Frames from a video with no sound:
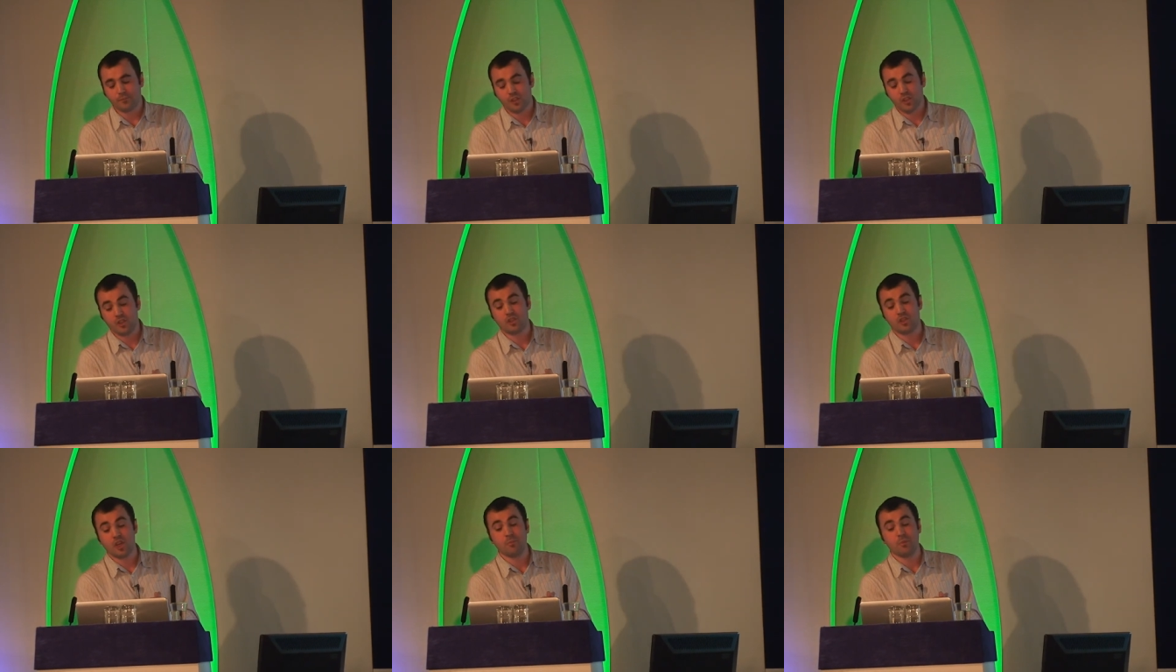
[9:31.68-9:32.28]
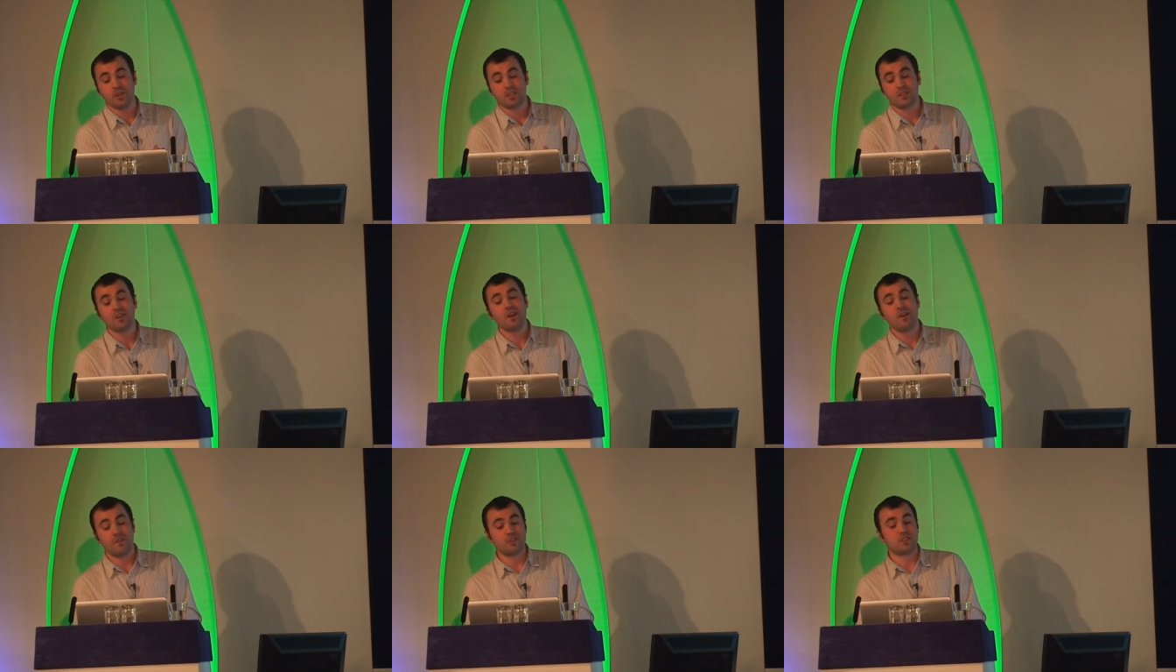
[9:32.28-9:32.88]
consumers
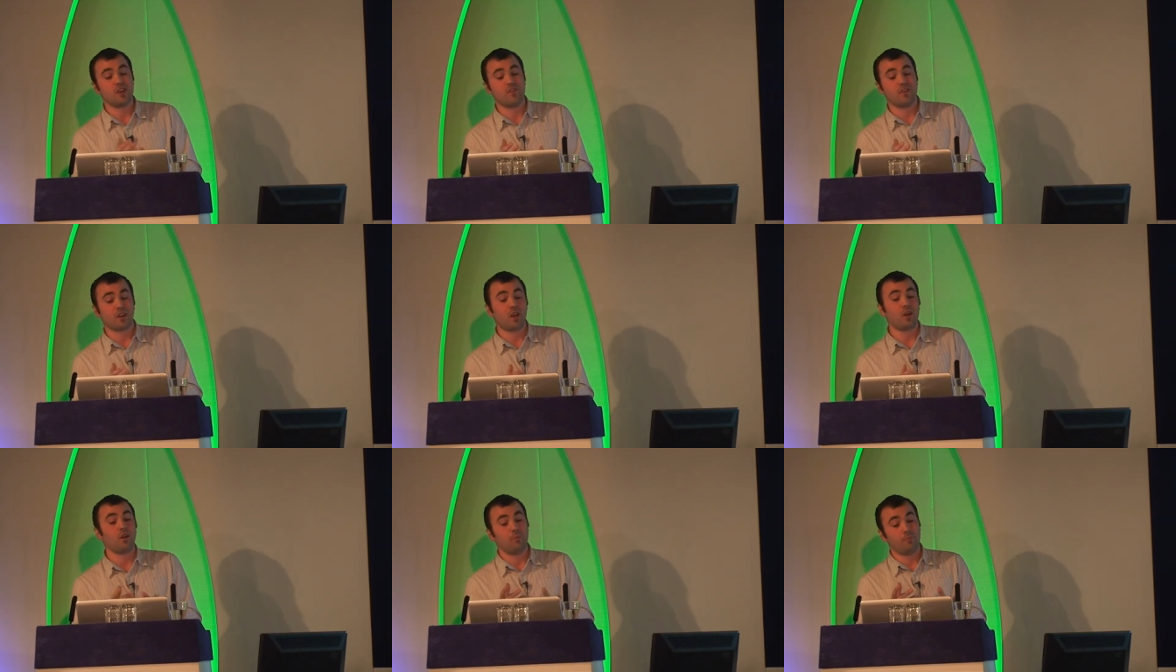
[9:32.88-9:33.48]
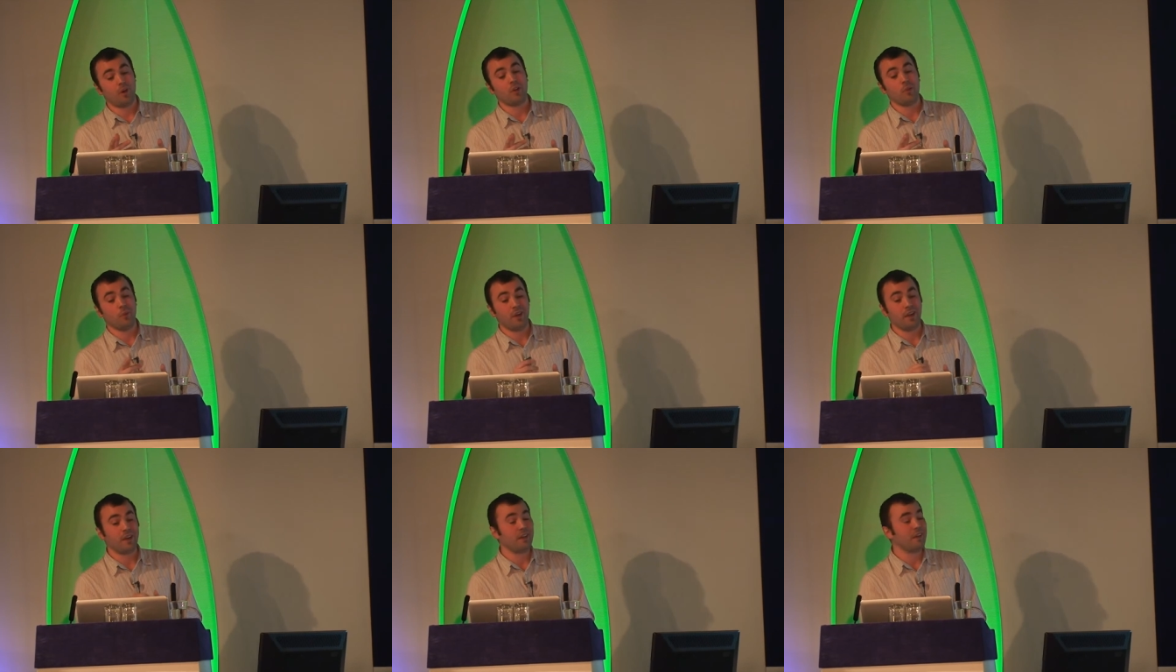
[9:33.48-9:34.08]
and turn around and go, by the
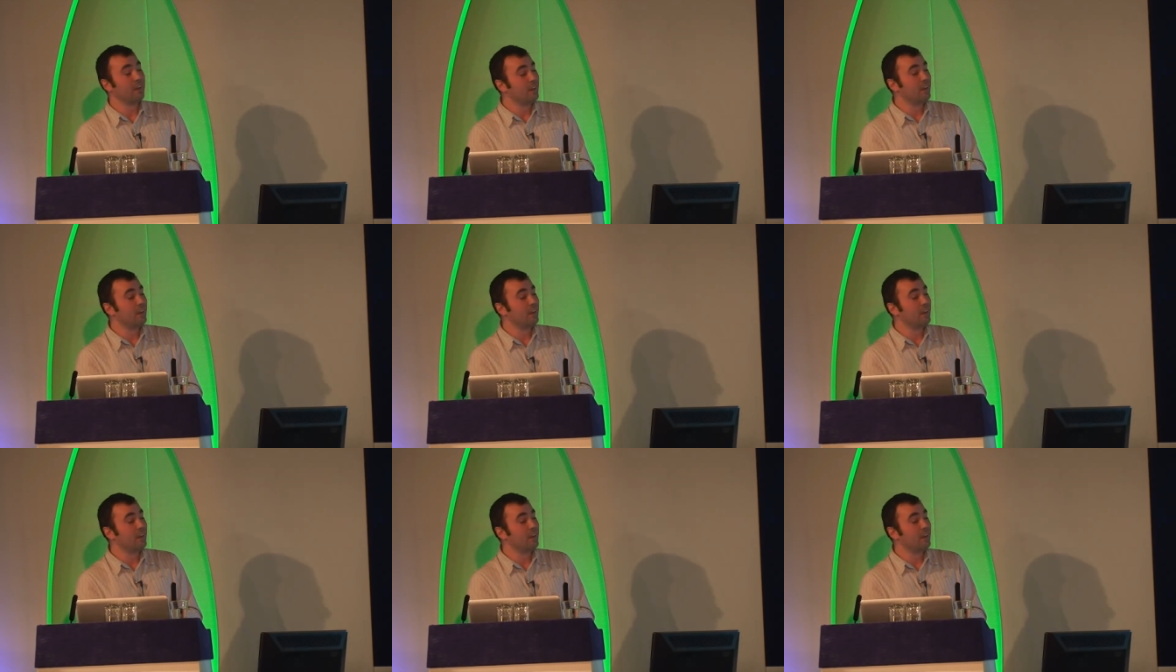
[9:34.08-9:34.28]
way,